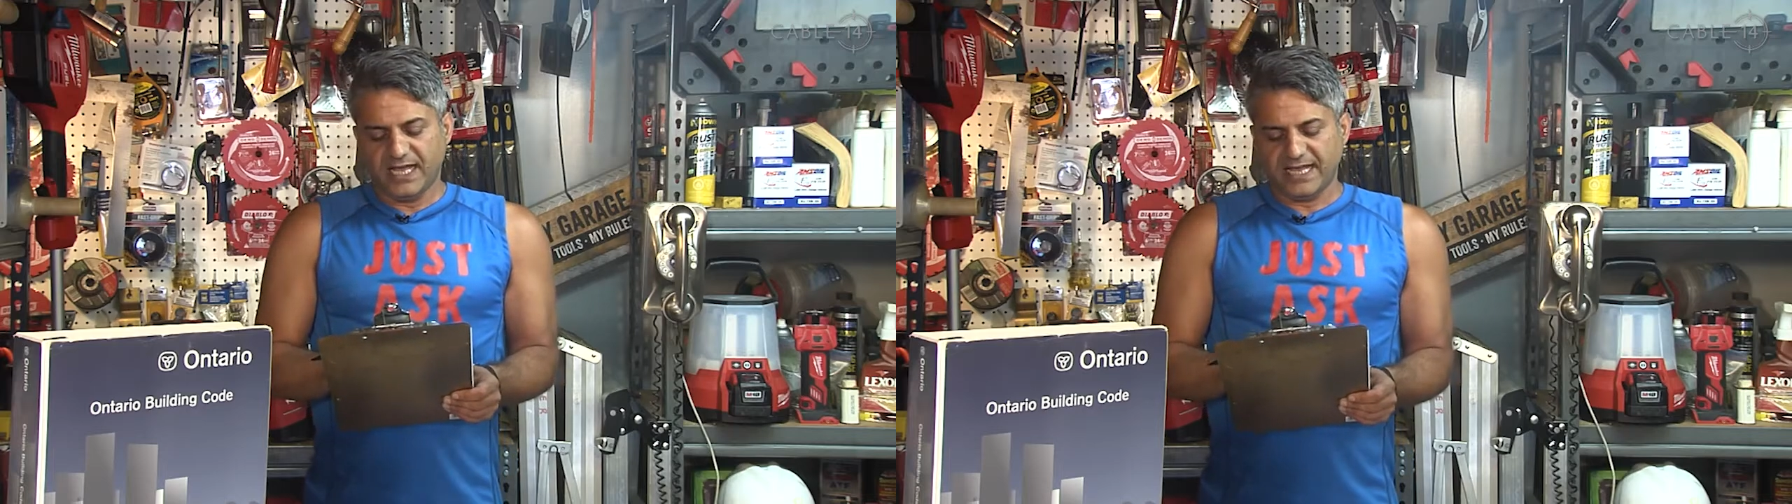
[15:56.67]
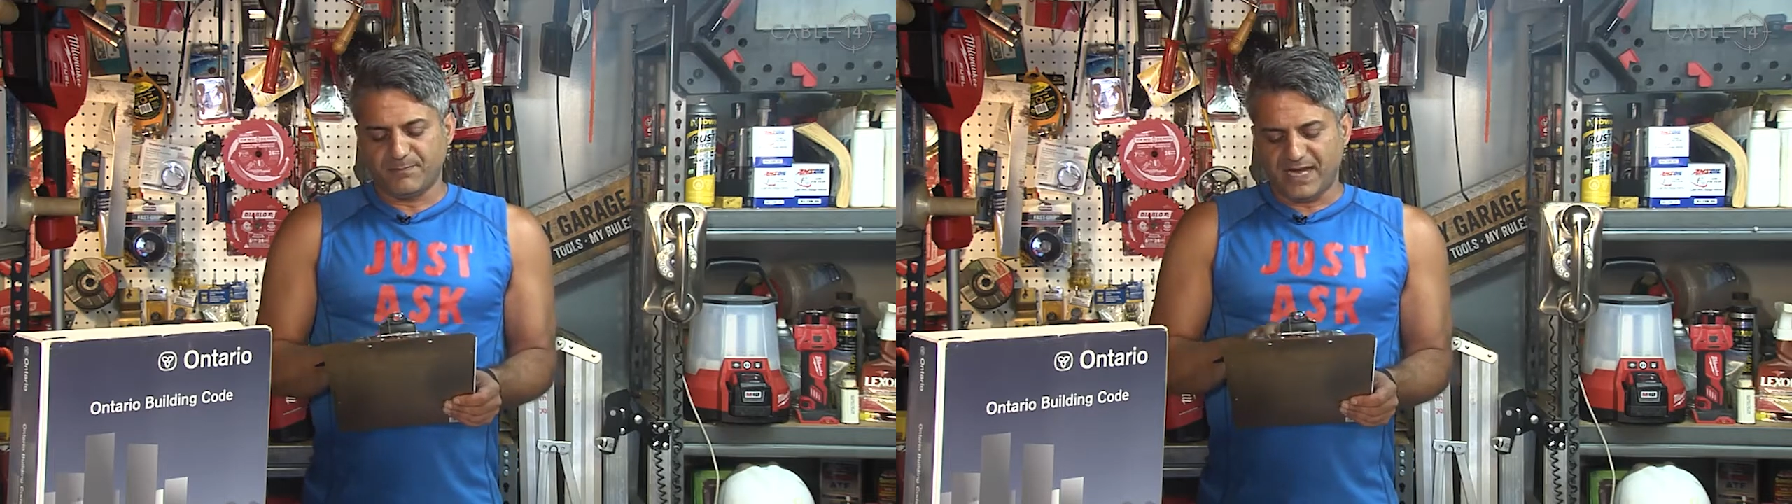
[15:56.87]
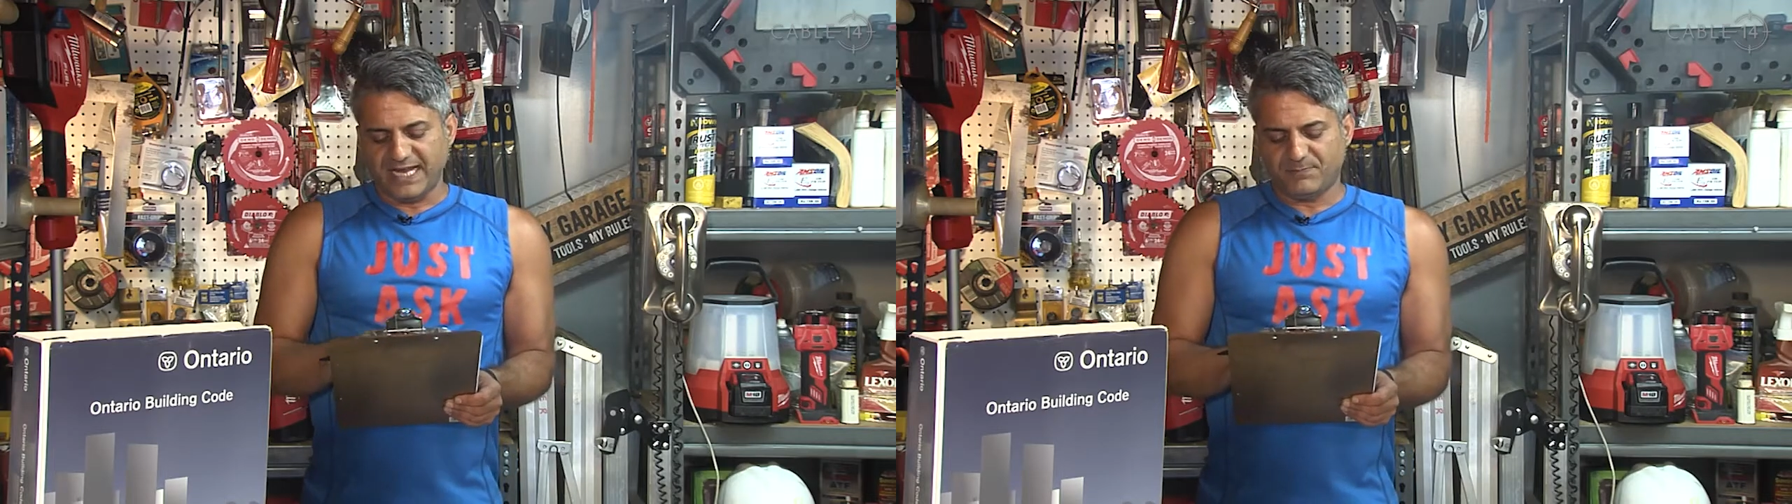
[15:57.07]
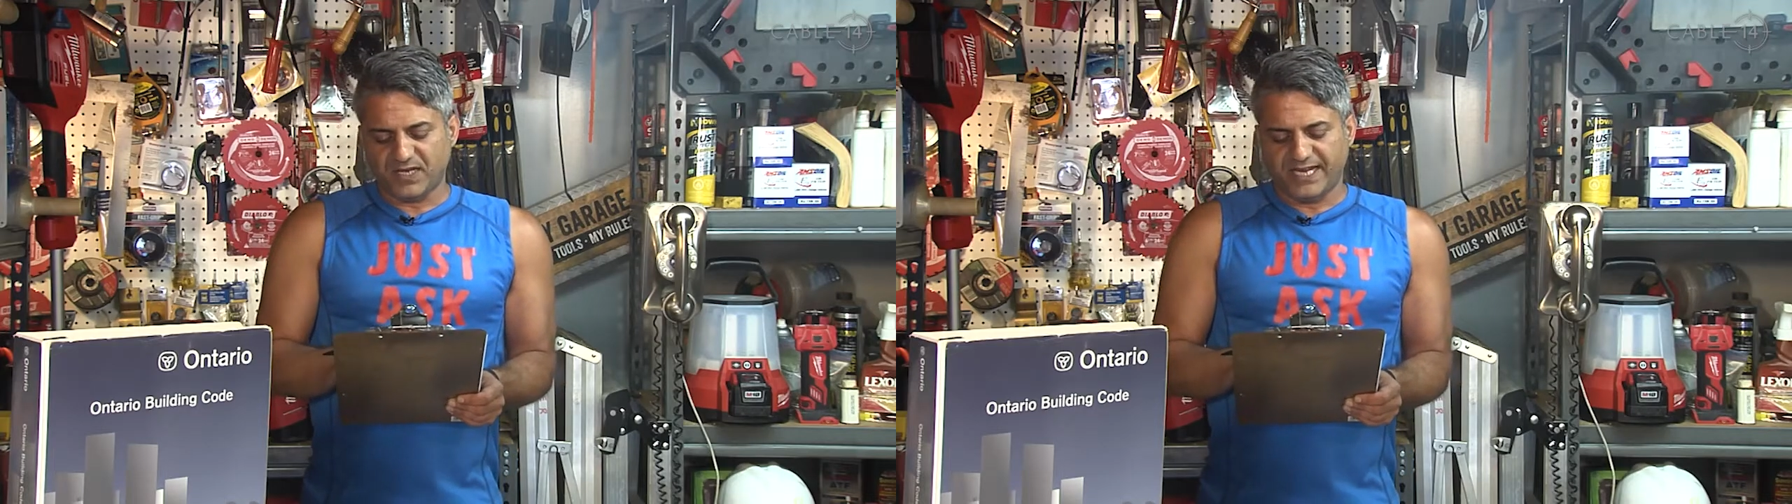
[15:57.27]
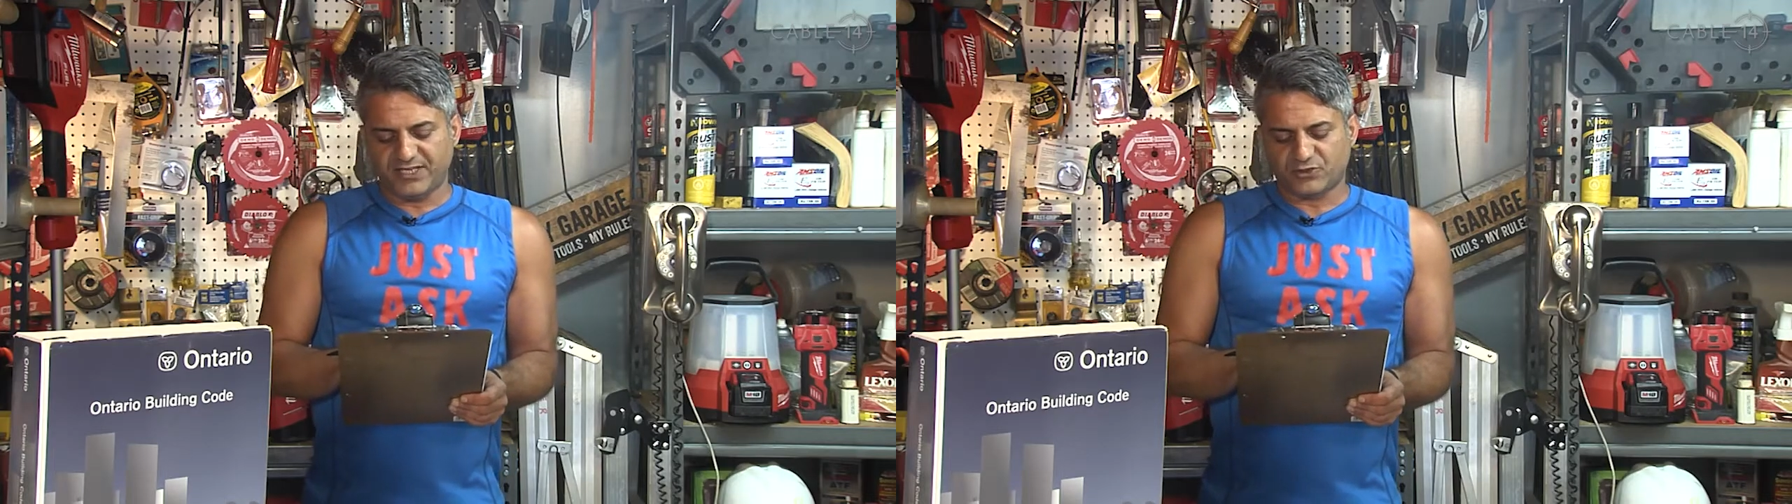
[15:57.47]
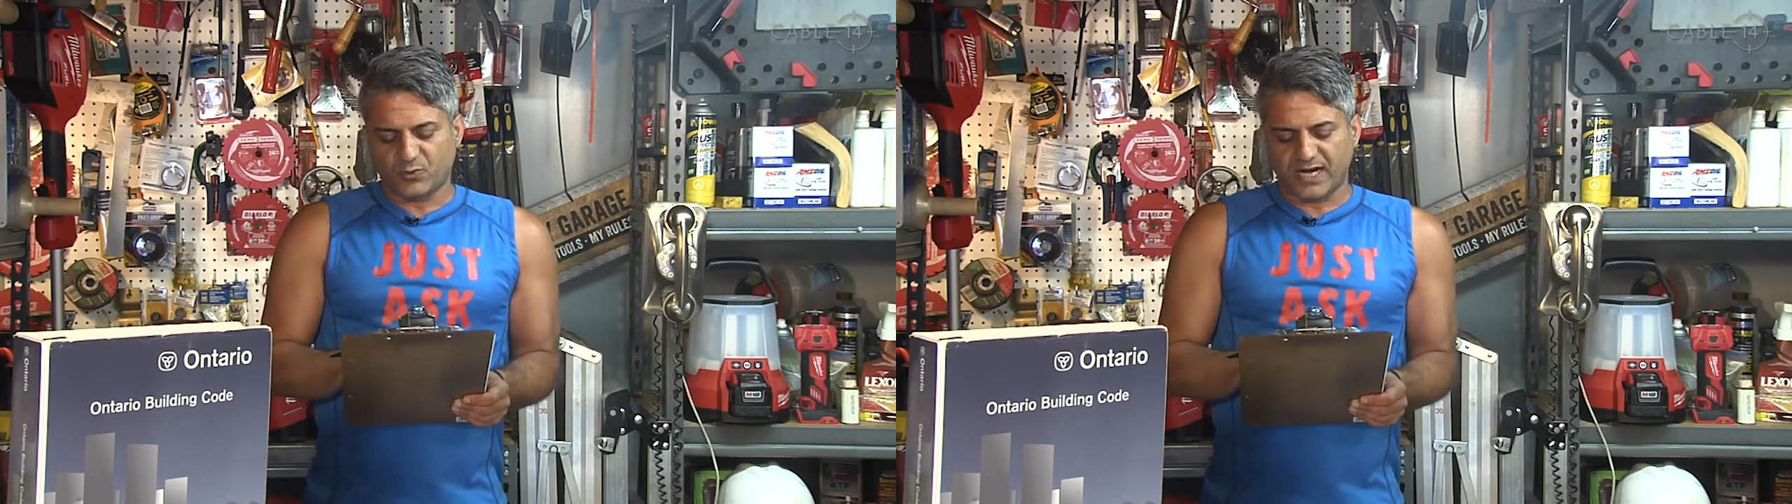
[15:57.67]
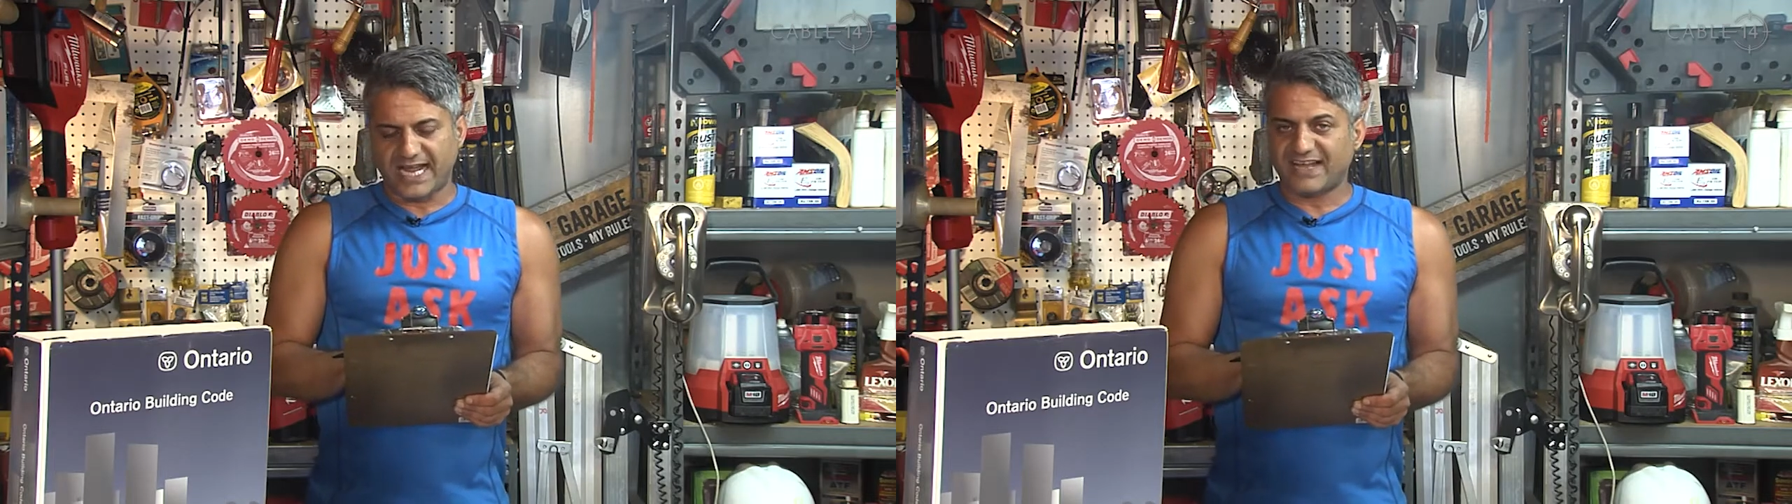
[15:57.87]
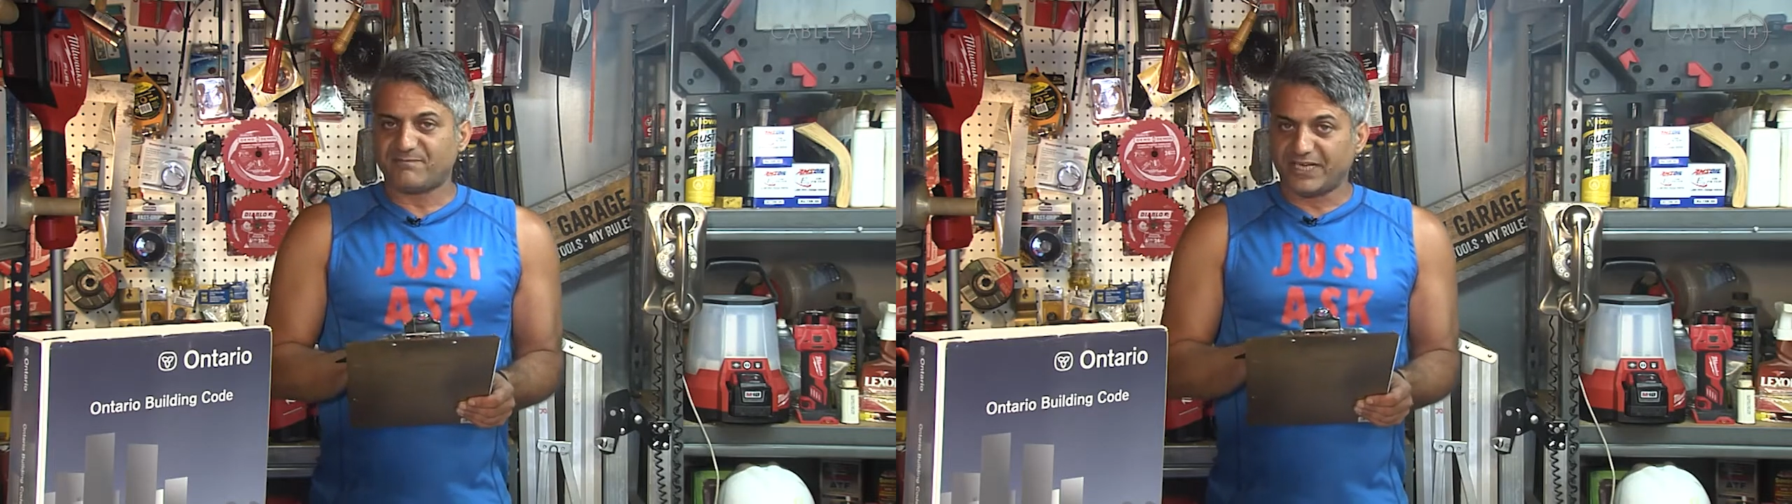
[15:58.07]
at my place where I
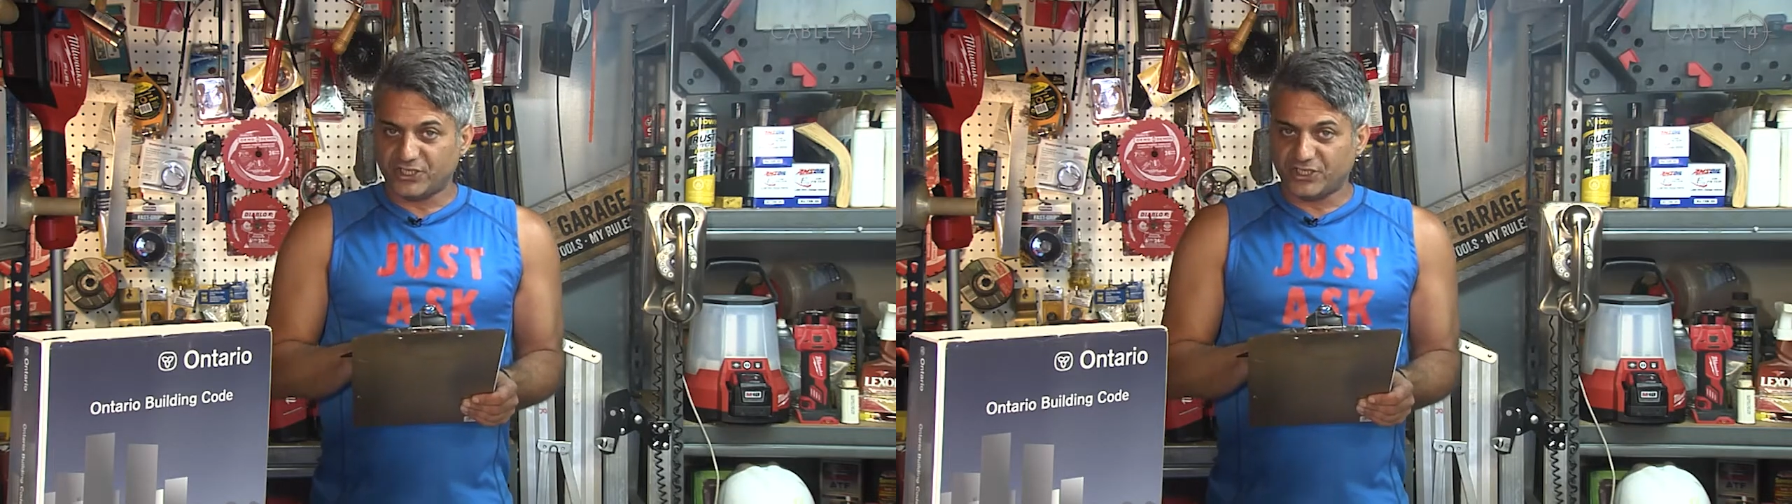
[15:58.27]
have my